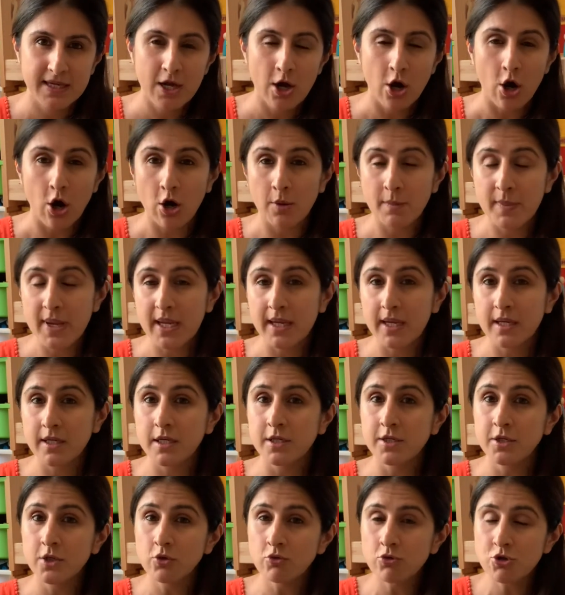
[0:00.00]
or make an
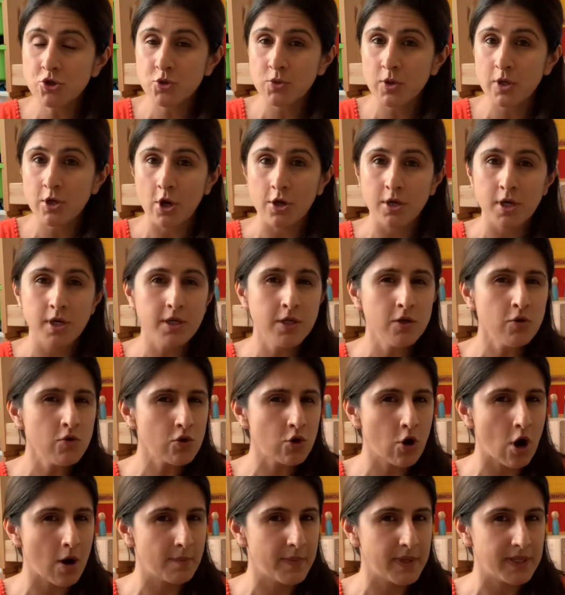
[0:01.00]
unusual or a new
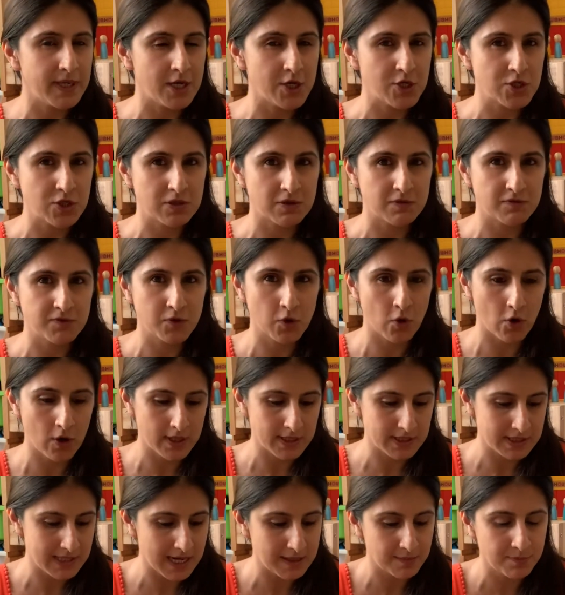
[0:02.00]
combination of
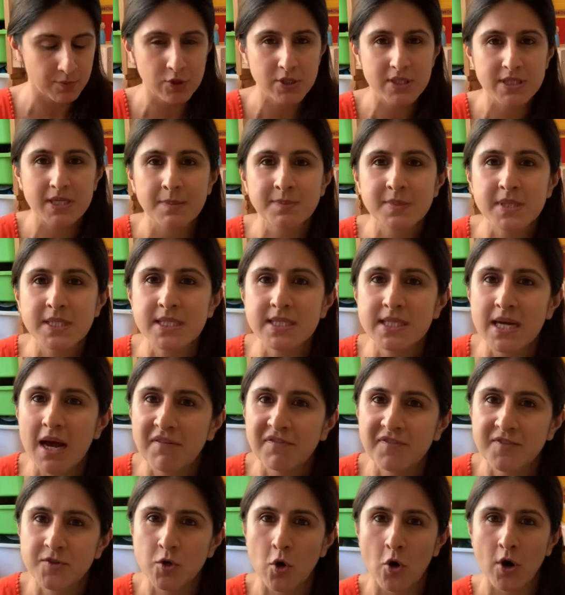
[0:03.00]
toys, like put some
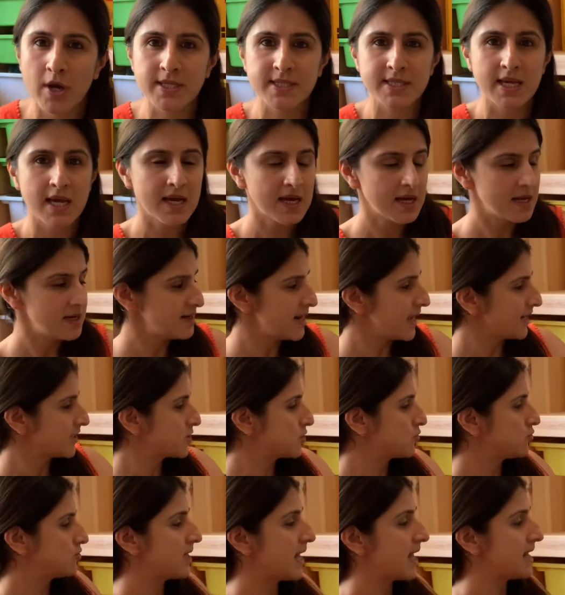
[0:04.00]
stuffed toys next
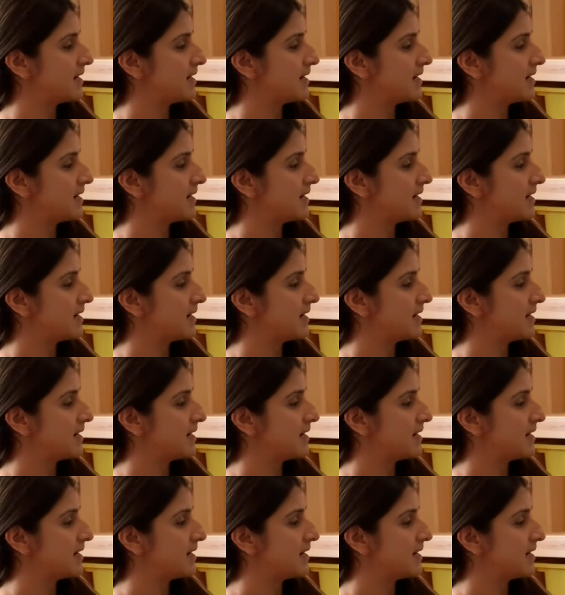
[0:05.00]
to their